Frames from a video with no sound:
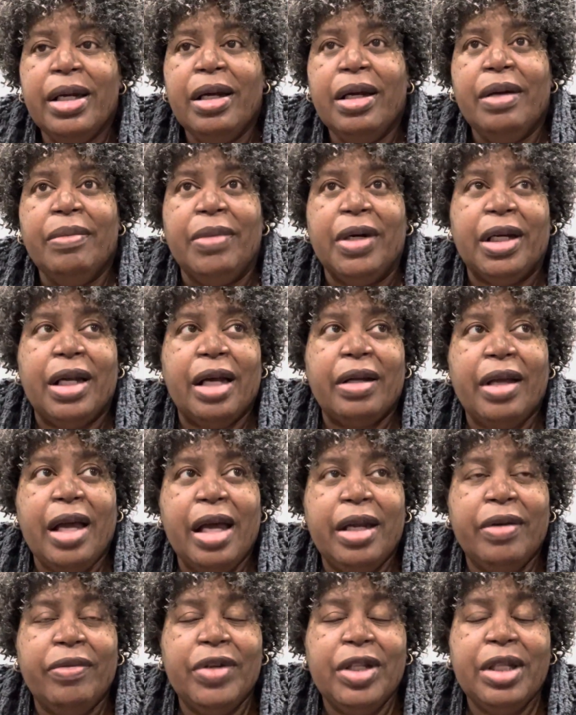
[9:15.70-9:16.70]
But I got
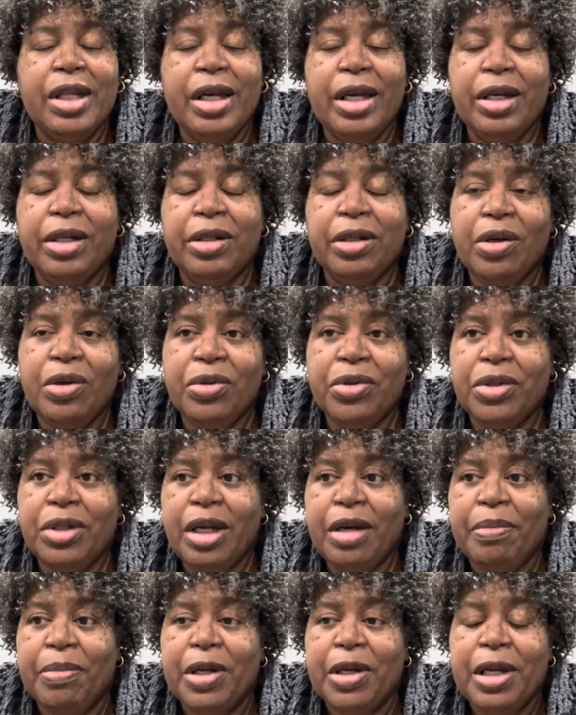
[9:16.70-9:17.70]
everything closed
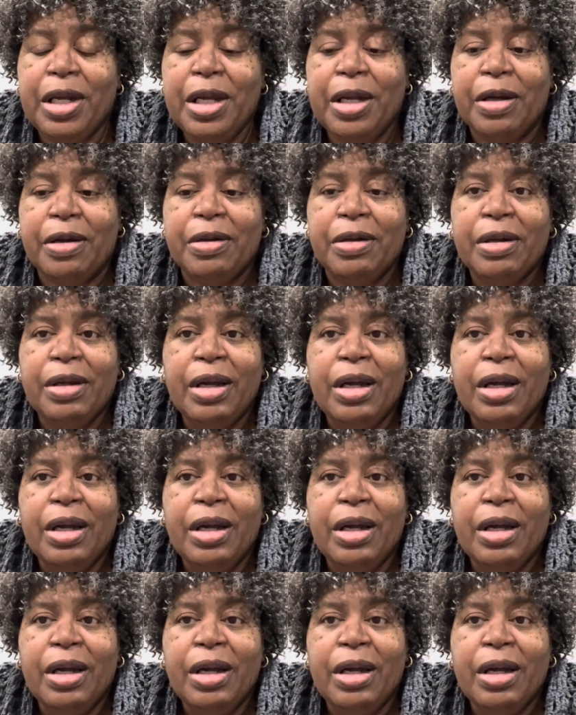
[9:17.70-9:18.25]
up in here.